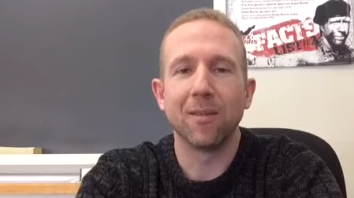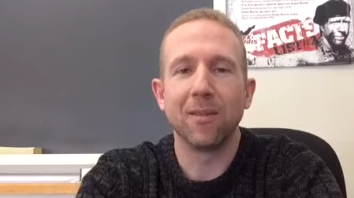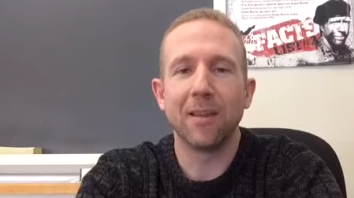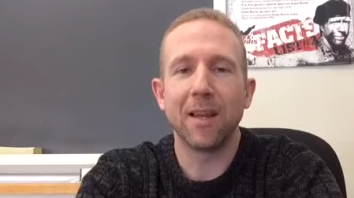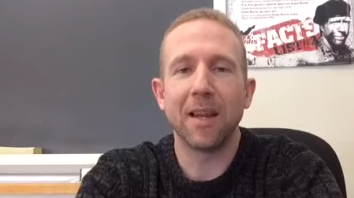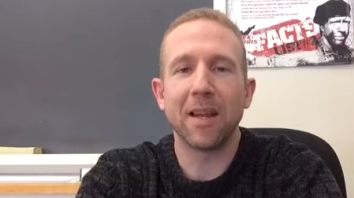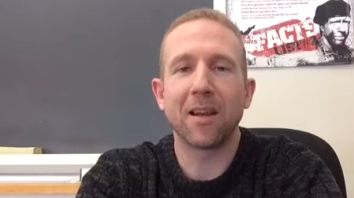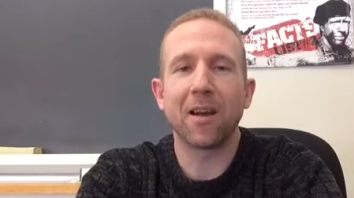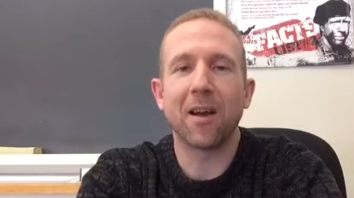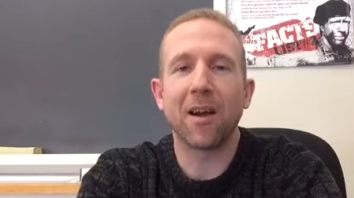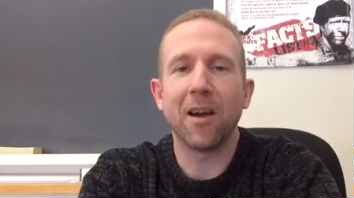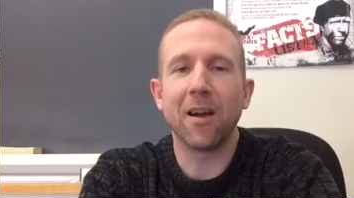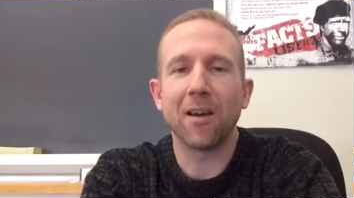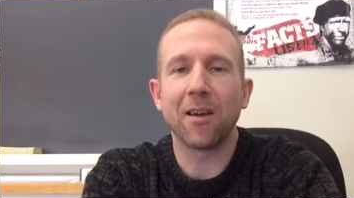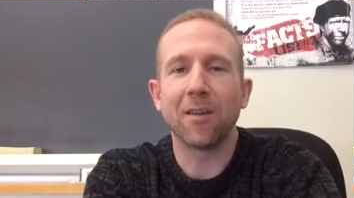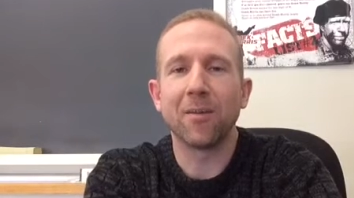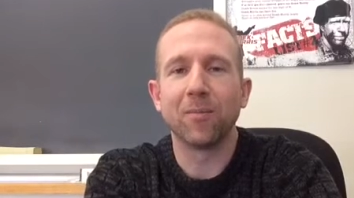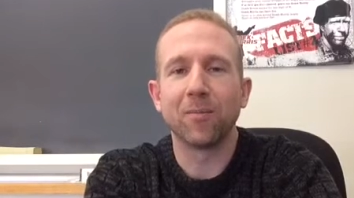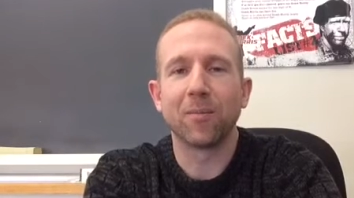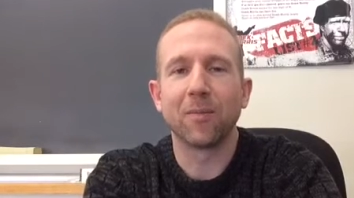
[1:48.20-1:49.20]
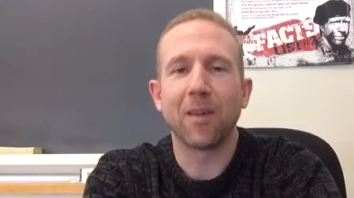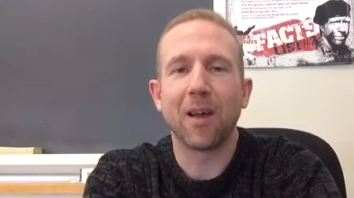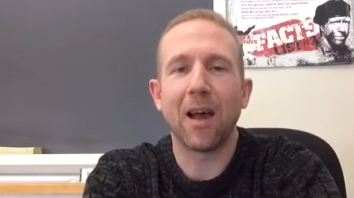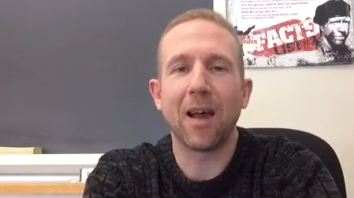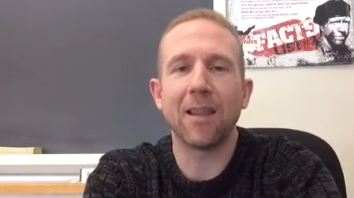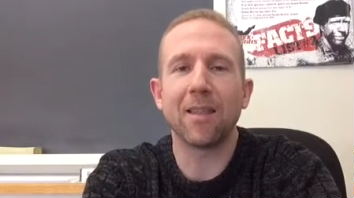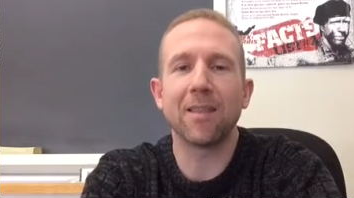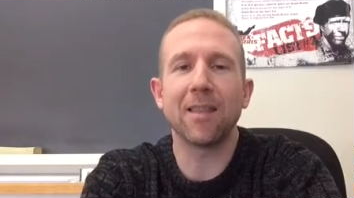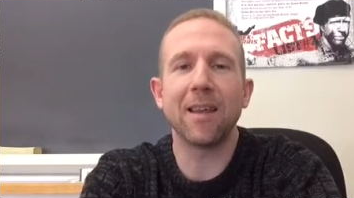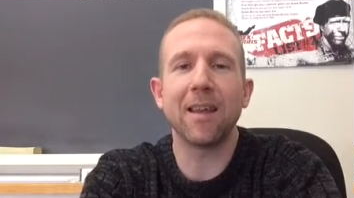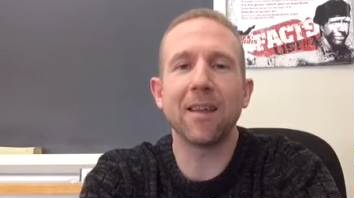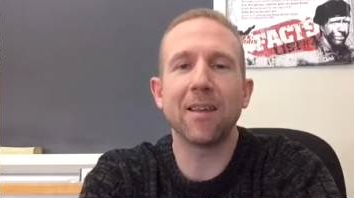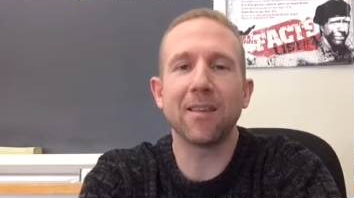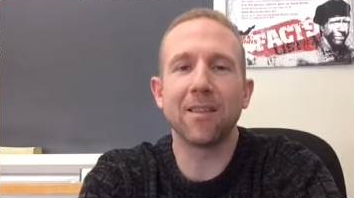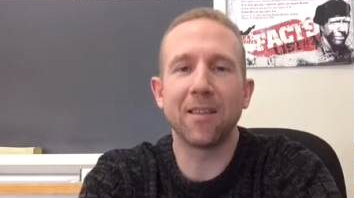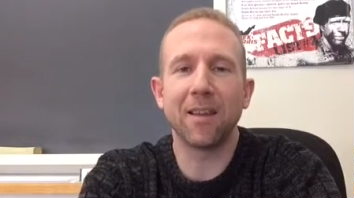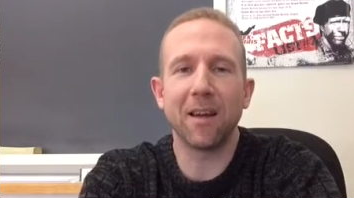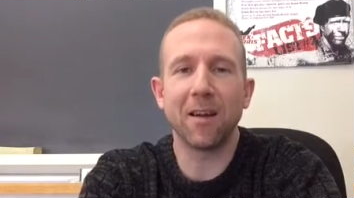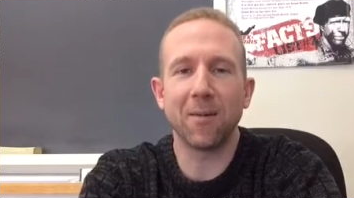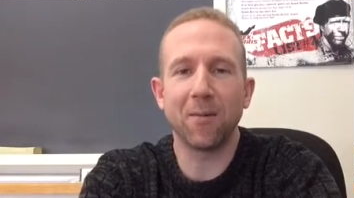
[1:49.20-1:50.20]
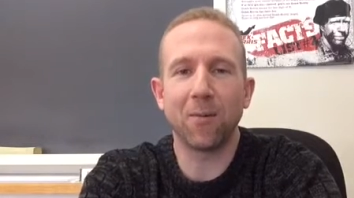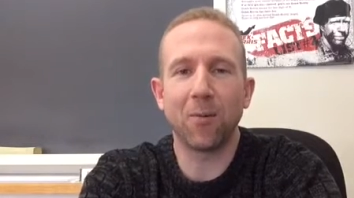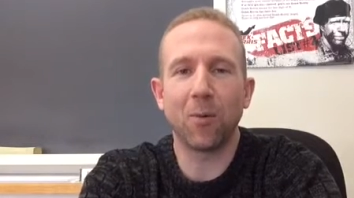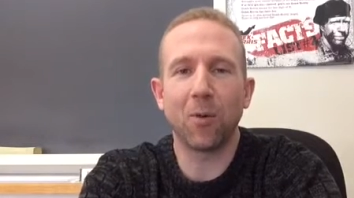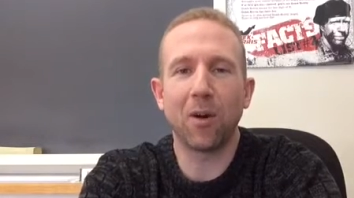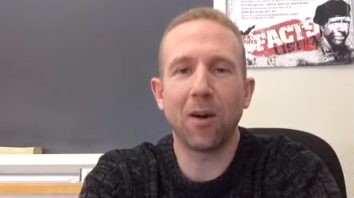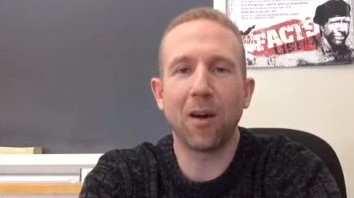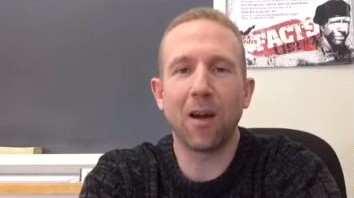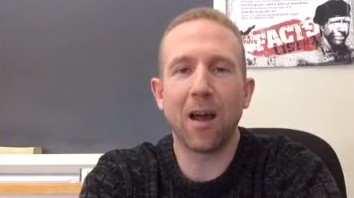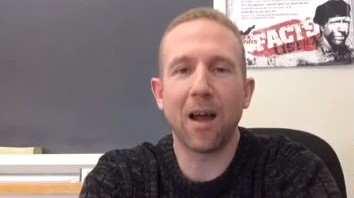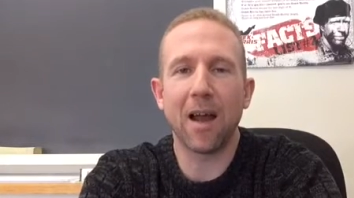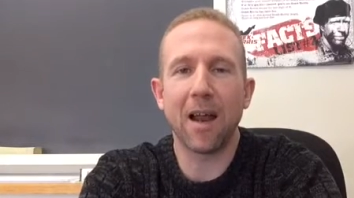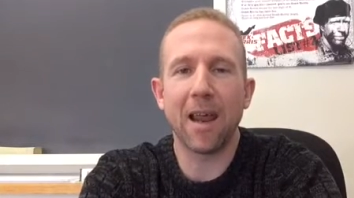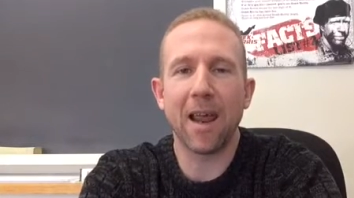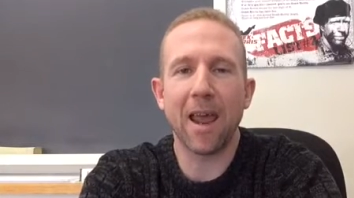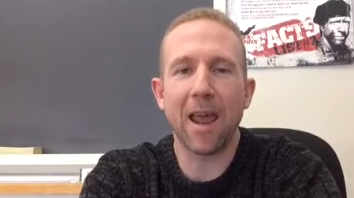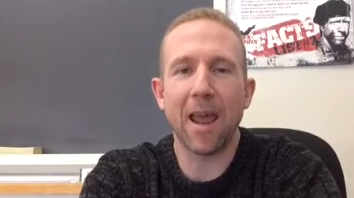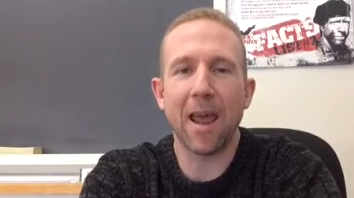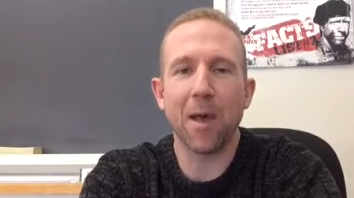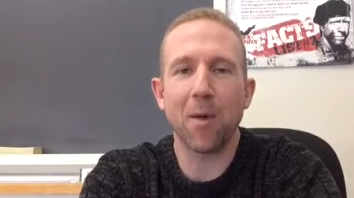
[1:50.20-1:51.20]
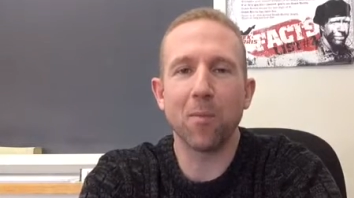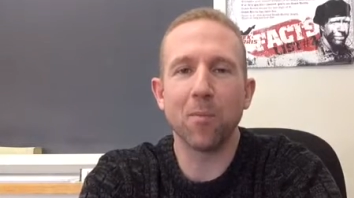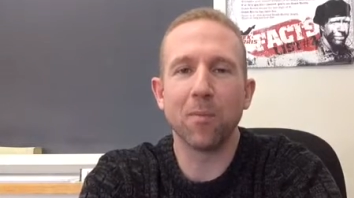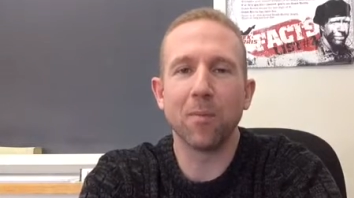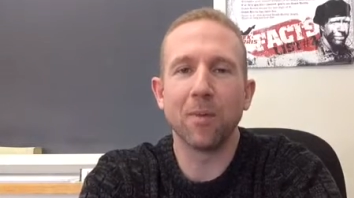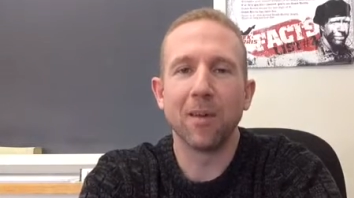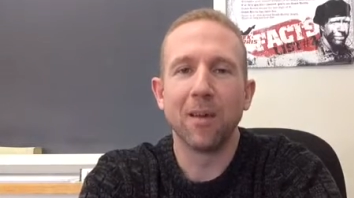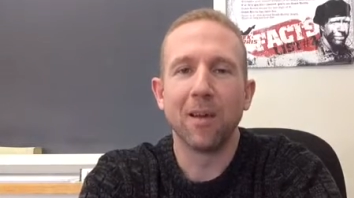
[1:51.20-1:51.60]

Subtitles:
Descartes, I think, therefore I am.